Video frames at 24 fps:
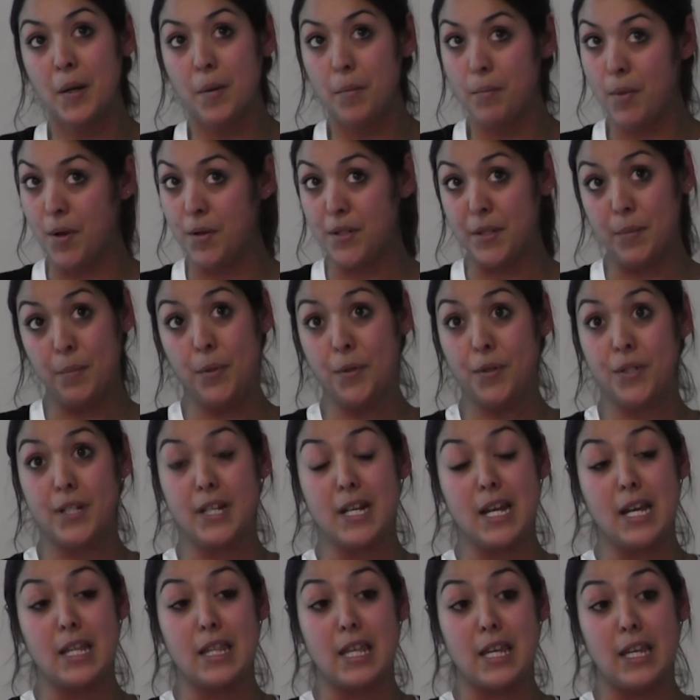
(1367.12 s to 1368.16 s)
Most
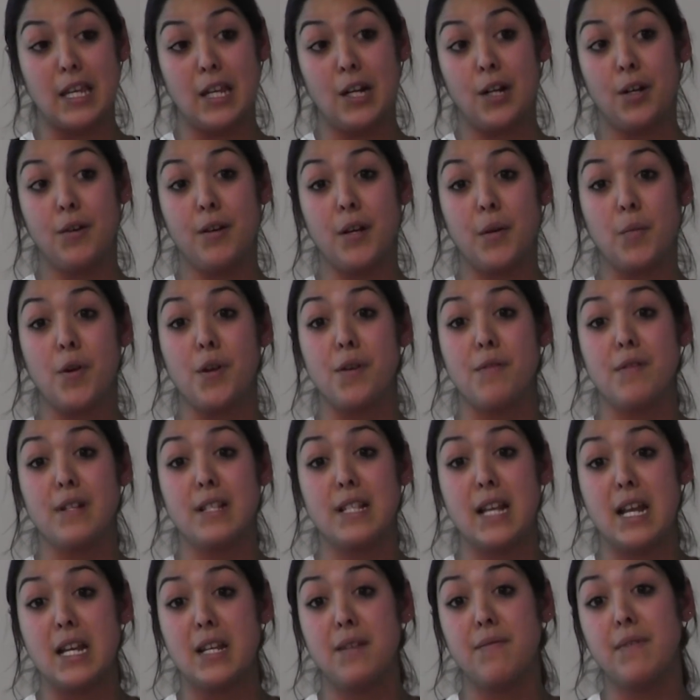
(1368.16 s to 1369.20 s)
importantly, I think, including what your
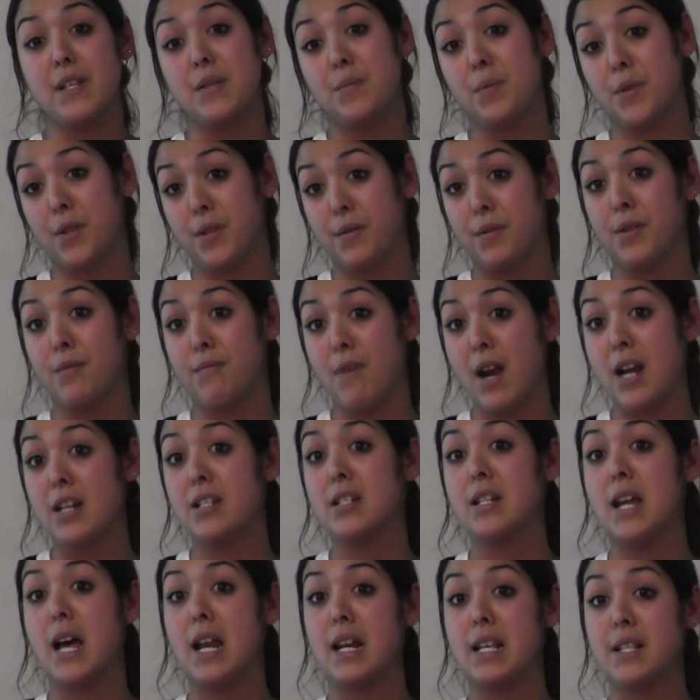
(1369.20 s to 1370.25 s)
incentive is, what the
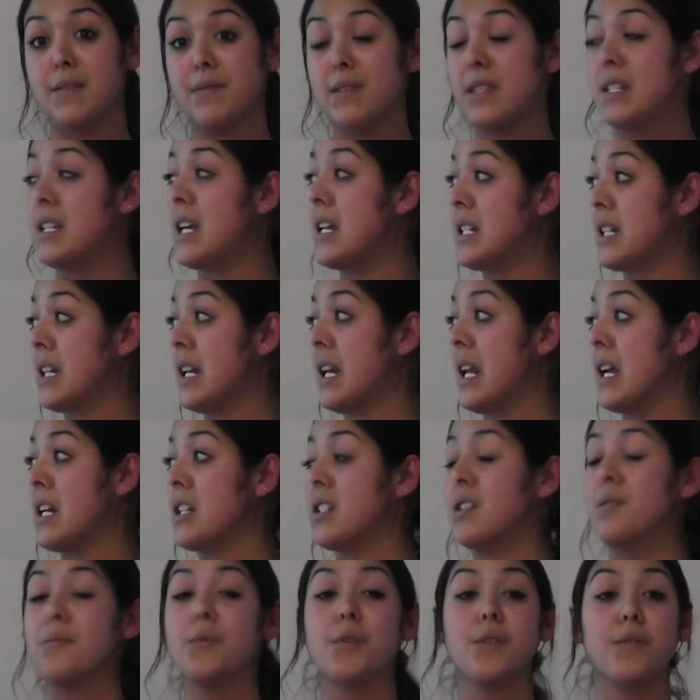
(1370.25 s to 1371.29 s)
rationale is for the data
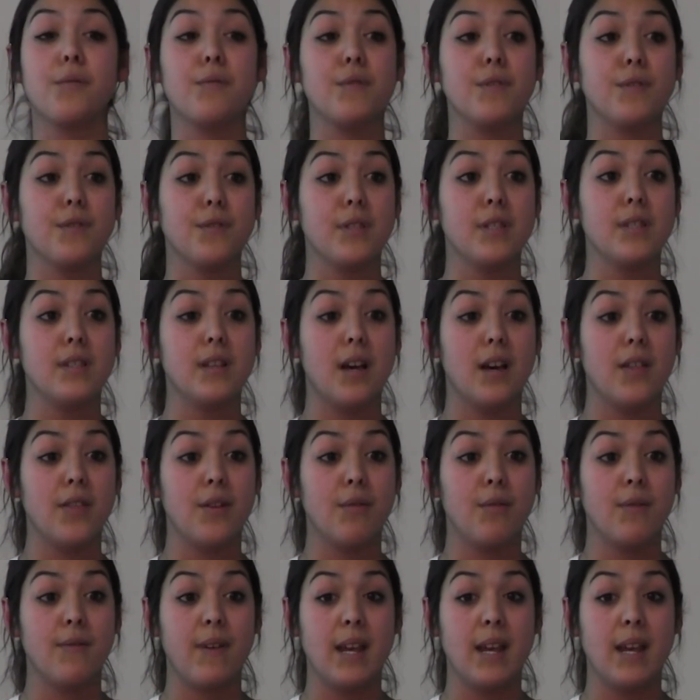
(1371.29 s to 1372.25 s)
collection, and what the resources are that are